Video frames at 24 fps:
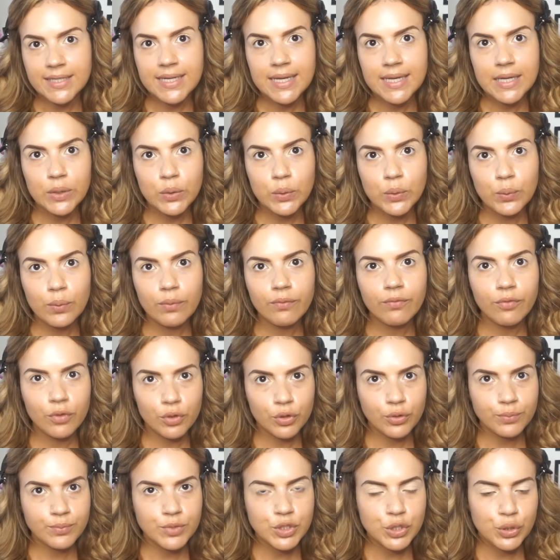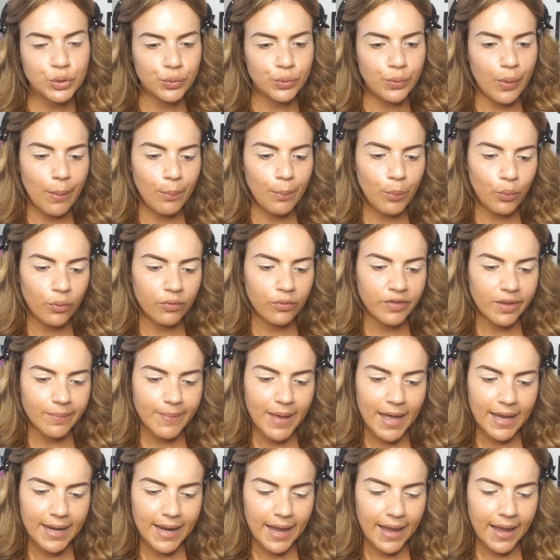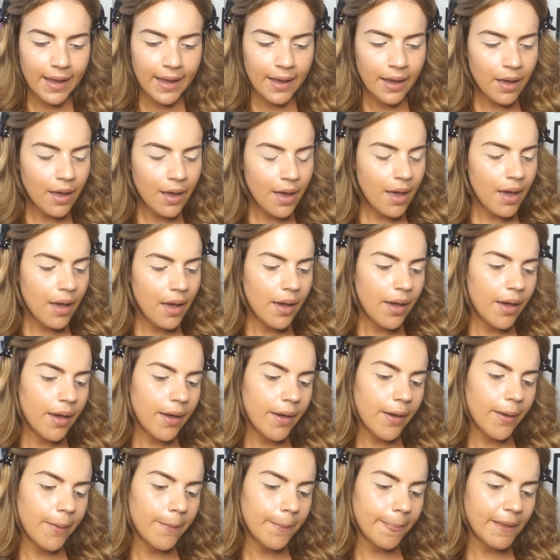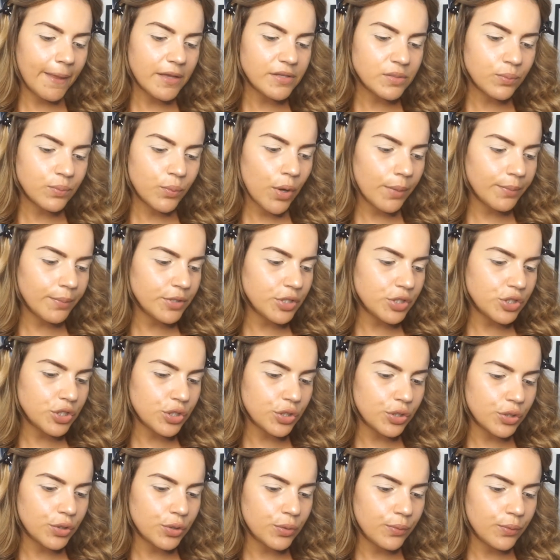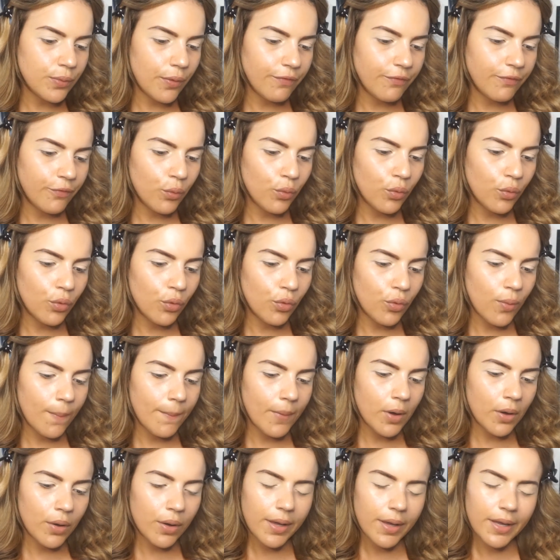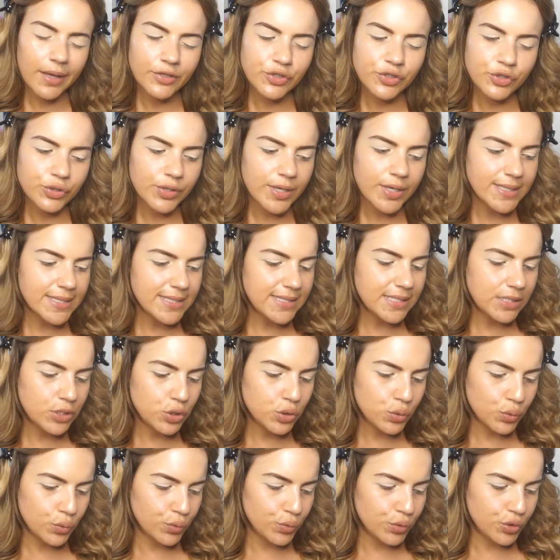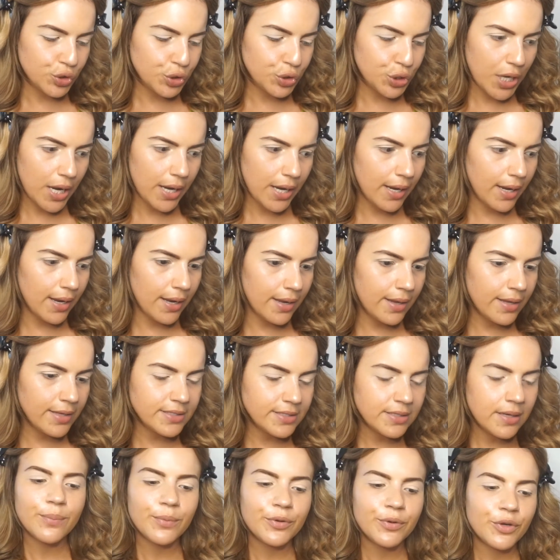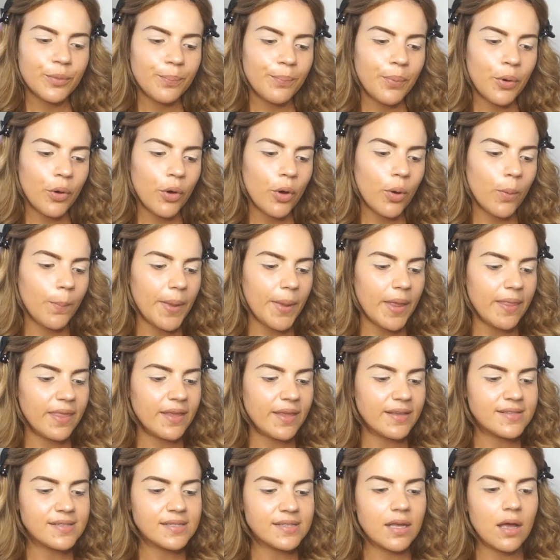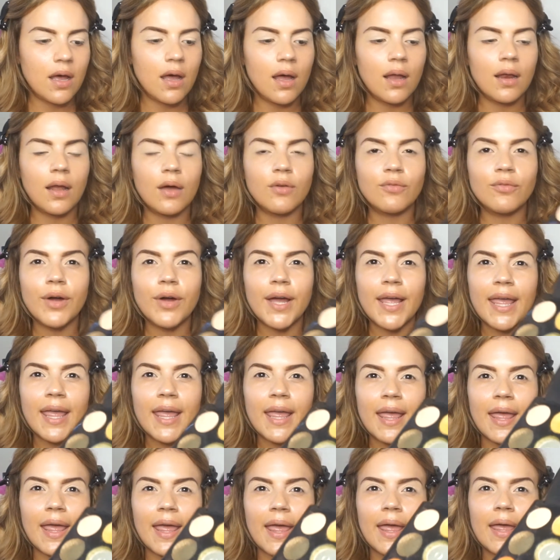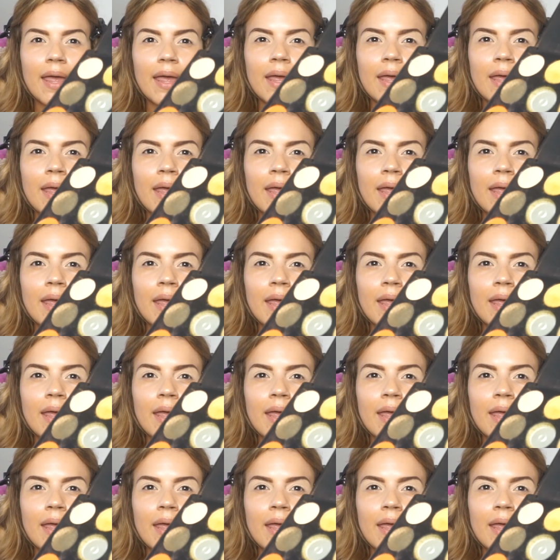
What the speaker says: Hill Volume 2 Morphe palette. So what I'm going to do for my transition shade, I'm going to pop this colour right here